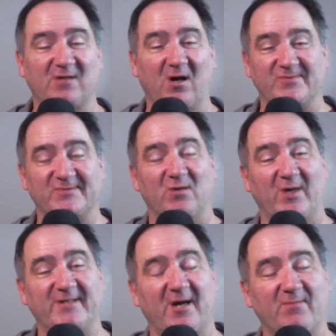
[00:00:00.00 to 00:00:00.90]
also at
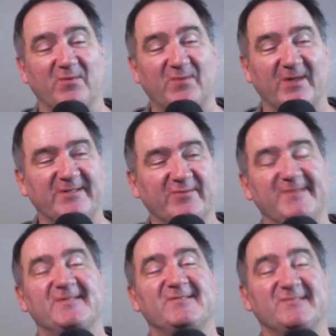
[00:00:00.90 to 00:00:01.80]
one time referred to
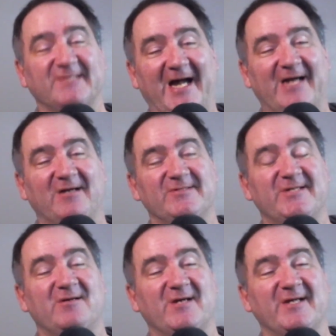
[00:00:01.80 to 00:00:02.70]
as the slacker
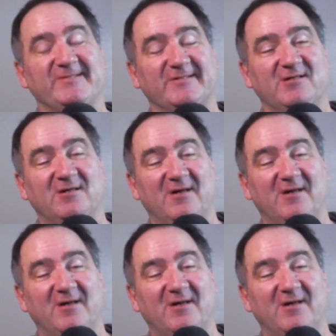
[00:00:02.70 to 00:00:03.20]
generation.